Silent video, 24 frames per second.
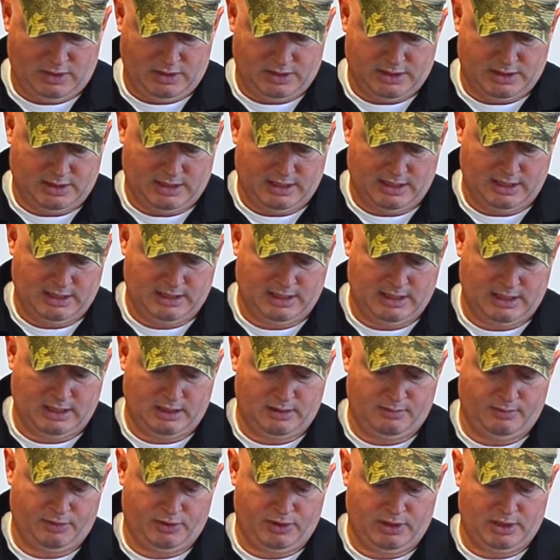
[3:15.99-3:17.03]
slide it down
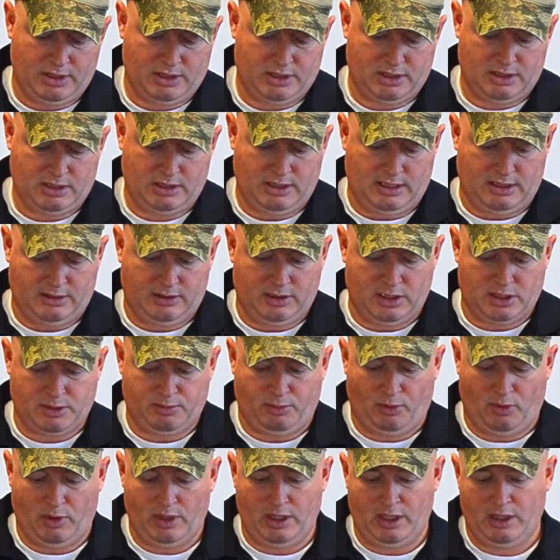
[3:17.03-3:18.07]
in place. Now at this
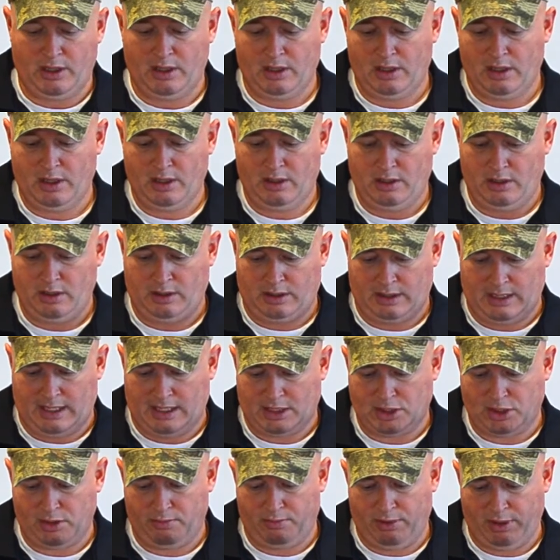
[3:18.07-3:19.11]
point, you can
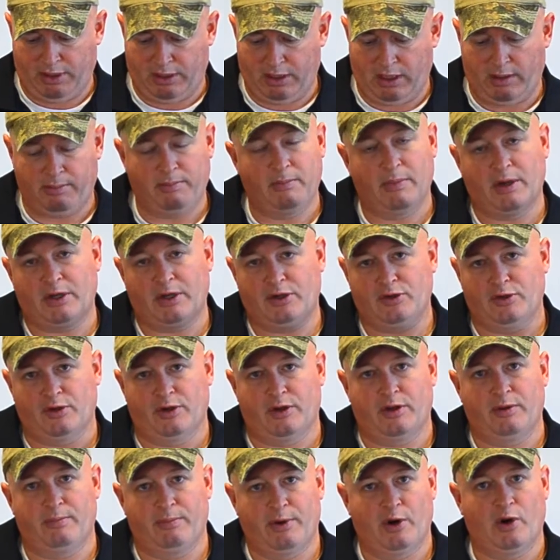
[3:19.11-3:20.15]
actually pick it up and make sure
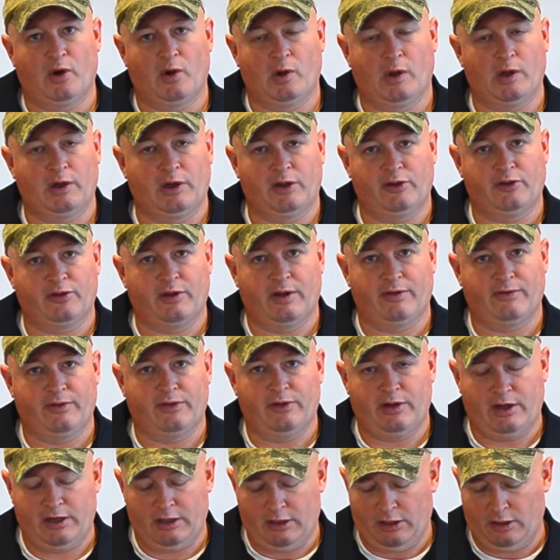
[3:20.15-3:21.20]
that the barrel lug and stuff is
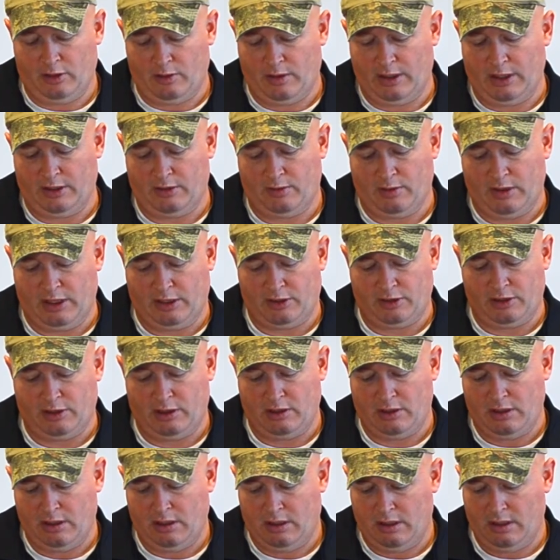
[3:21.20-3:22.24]
heading in the right direction,
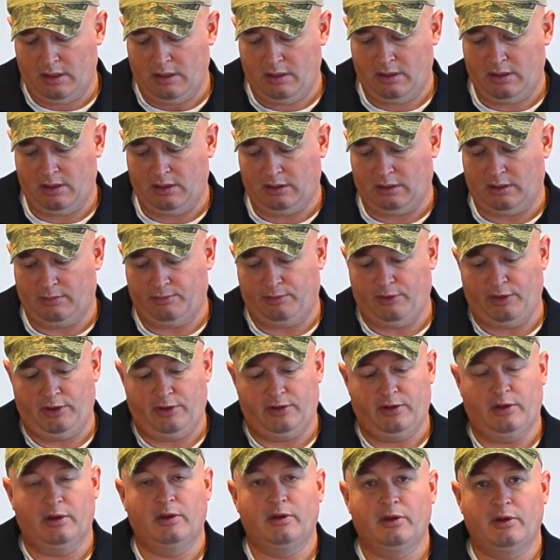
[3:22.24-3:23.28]
and complete
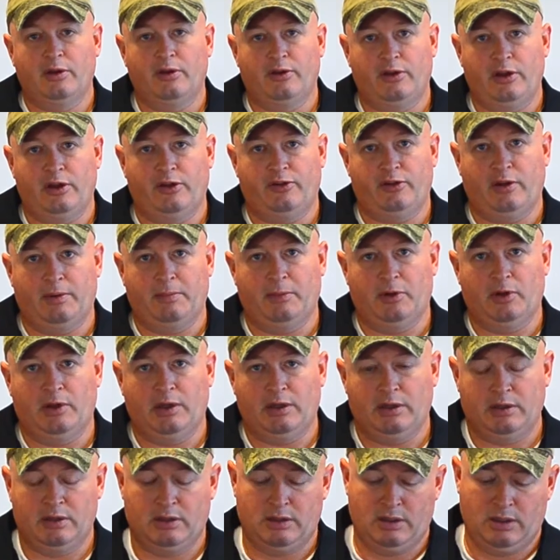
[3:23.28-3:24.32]
the assembly.
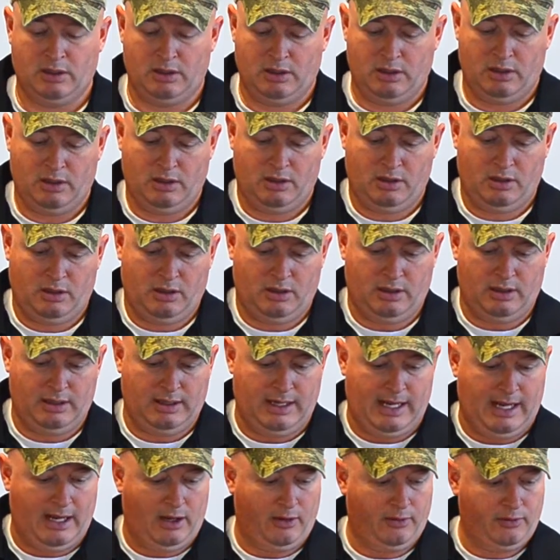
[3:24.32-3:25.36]

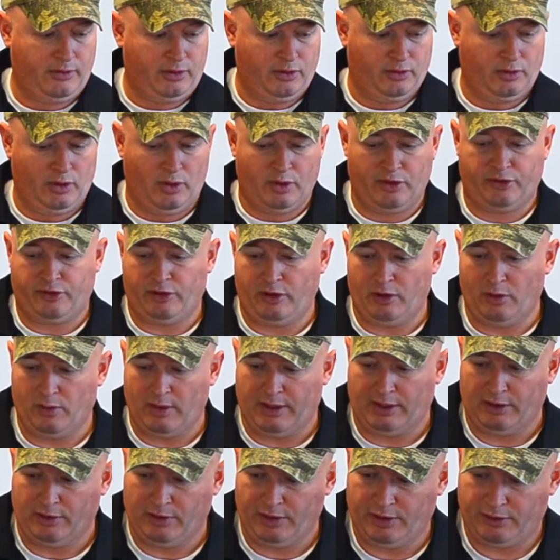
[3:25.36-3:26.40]
Now, you'll notice in your
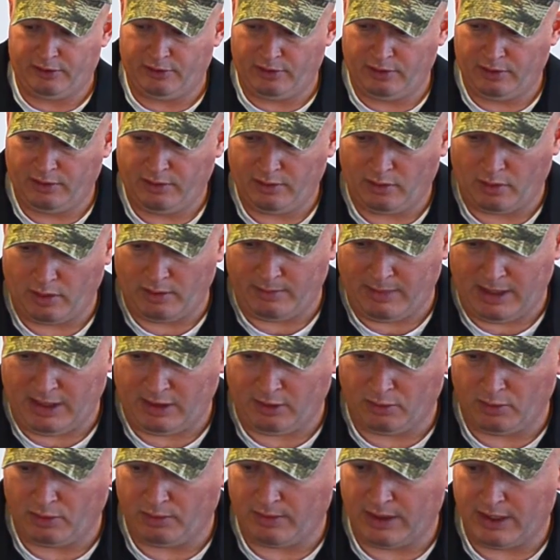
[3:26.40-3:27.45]
regulation, or your
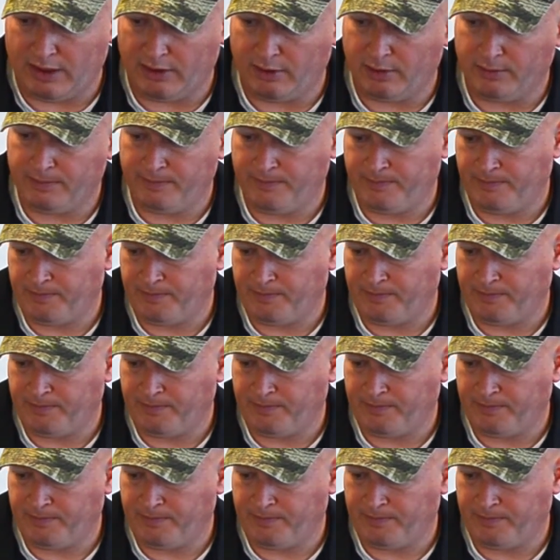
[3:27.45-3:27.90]
manual rather,